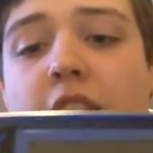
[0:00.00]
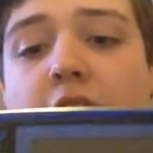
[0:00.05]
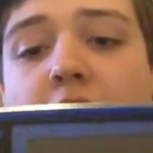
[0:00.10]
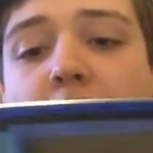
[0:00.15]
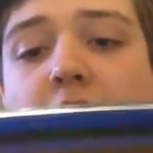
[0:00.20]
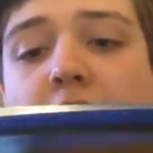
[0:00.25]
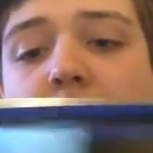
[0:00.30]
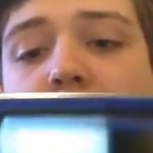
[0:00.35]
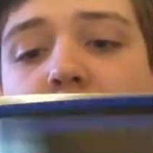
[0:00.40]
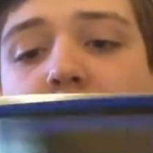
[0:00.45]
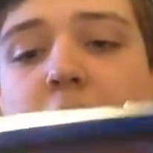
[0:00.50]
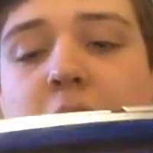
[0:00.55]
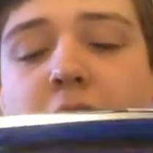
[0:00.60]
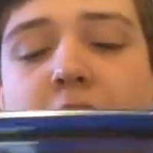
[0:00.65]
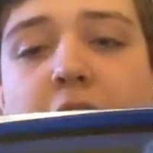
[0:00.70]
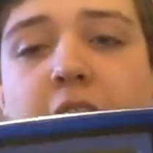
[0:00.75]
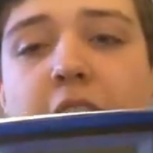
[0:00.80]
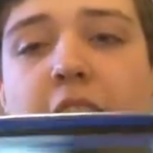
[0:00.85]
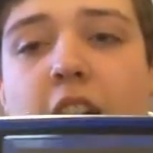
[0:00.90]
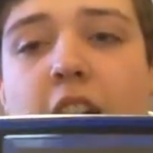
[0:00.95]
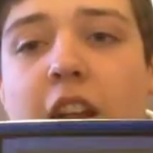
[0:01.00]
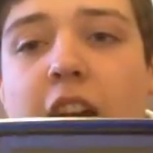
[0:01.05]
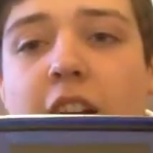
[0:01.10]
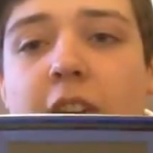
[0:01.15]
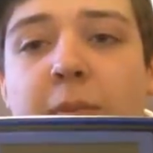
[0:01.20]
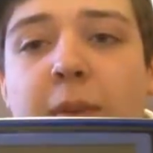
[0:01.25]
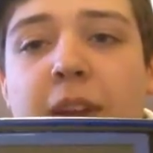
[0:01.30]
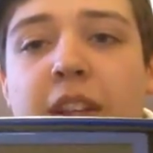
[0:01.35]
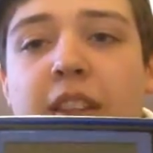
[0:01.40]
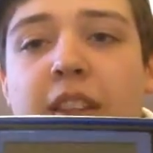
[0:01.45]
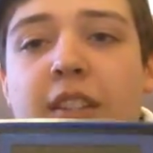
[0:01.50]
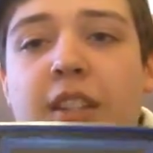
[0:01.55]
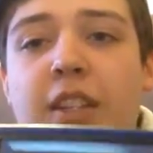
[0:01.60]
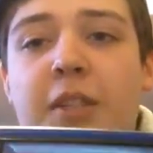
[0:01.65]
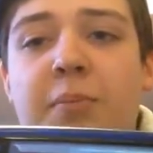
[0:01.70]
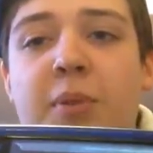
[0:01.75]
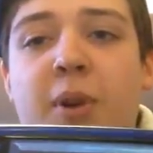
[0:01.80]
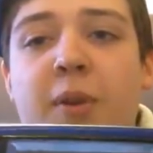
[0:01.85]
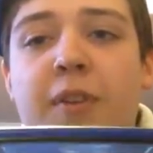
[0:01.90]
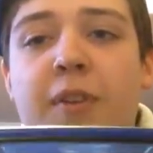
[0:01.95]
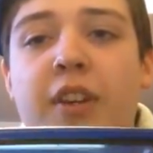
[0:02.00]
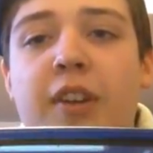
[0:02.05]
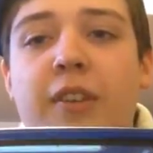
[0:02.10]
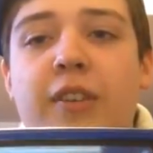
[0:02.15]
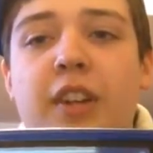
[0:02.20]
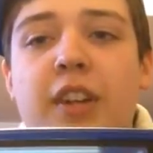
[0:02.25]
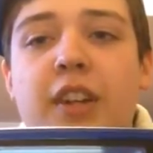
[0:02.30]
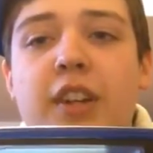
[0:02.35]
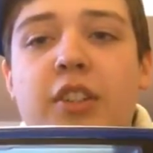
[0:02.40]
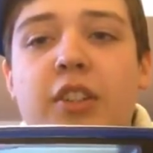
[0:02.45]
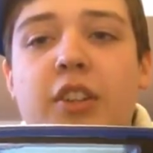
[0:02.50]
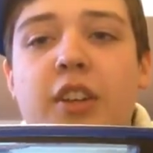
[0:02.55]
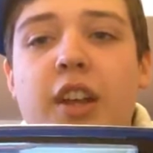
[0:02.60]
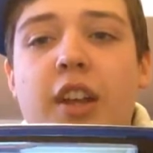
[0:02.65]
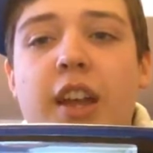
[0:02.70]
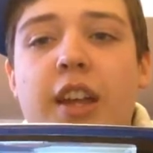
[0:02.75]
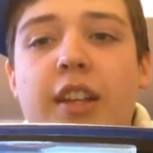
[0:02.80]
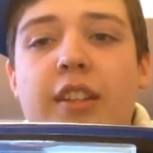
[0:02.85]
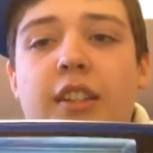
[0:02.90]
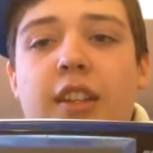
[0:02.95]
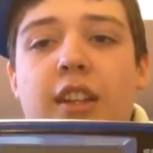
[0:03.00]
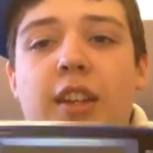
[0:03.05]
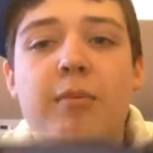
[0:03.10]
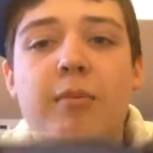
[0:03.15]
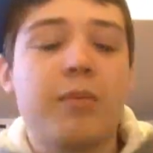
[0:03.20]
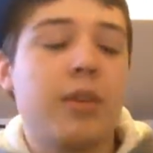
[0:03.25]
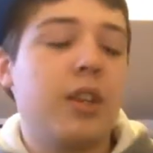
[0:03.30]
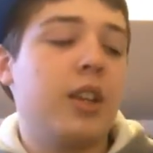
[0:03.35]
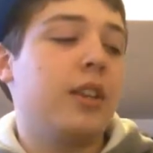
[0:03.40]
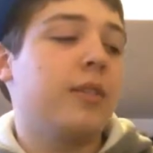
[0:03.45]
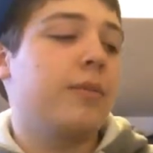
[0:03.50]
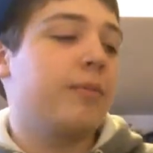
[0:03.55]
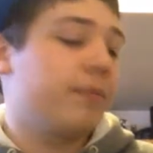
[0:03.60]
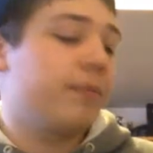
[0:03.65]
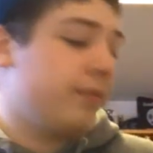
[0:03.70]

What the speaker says: in finding out how to make this as perfect of condition as it can be.